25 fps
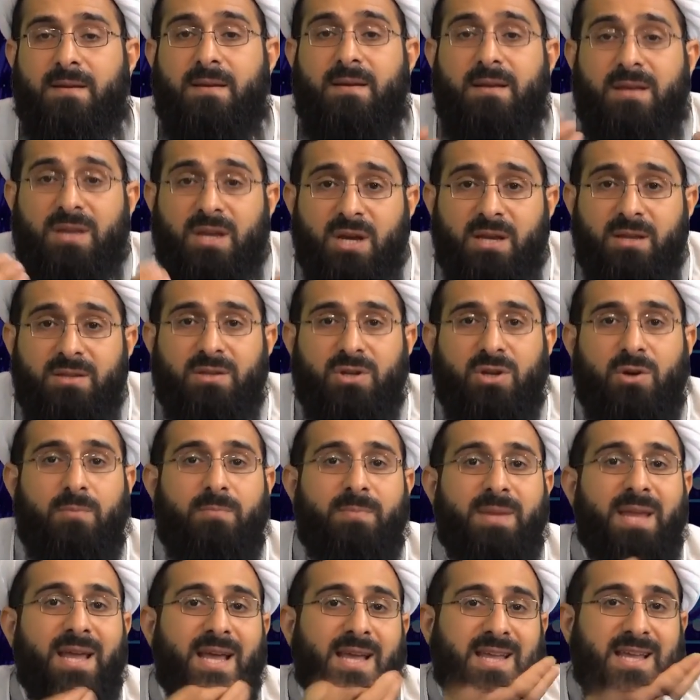Not
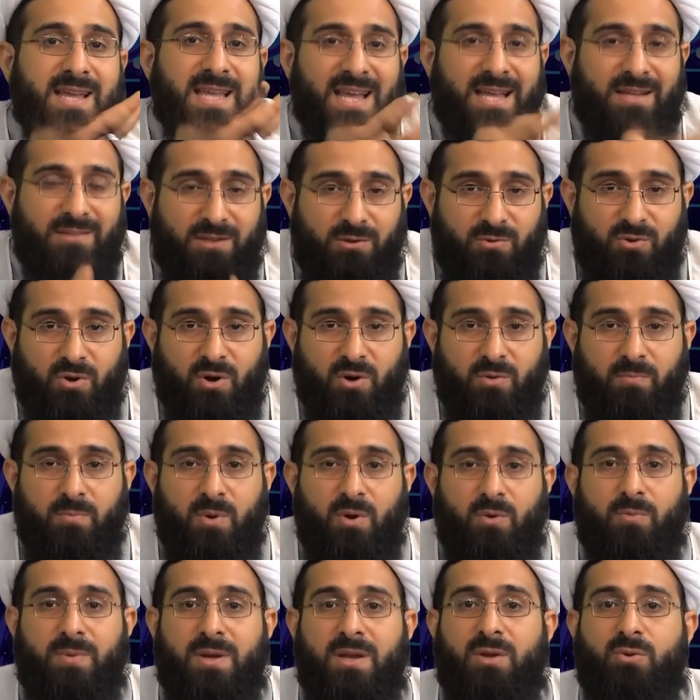complaining at the wrong
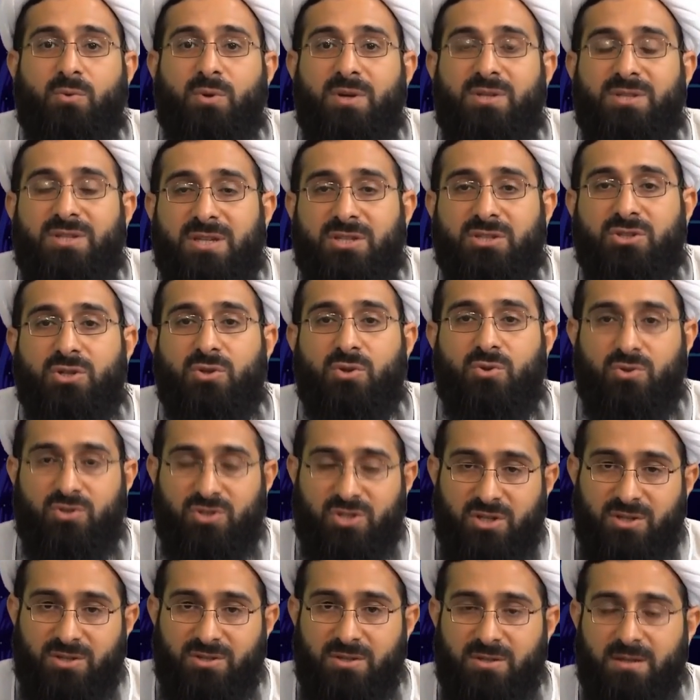moment was the
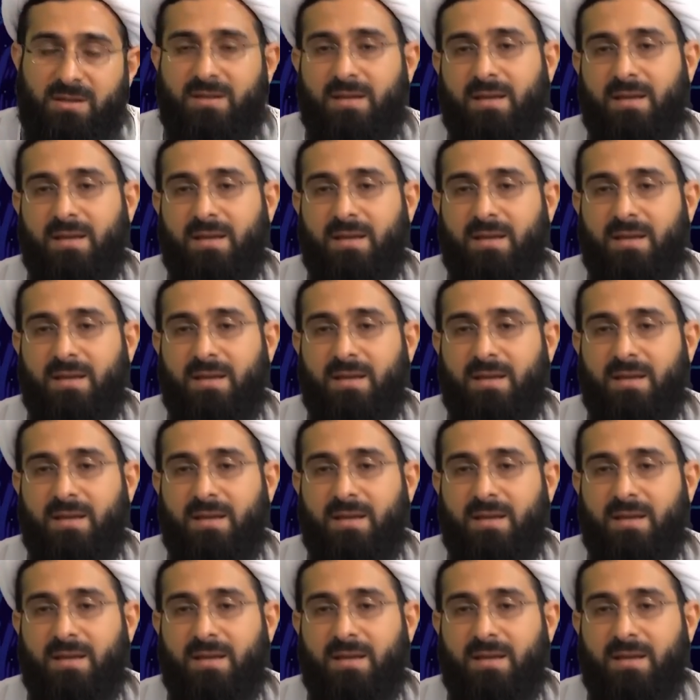solution.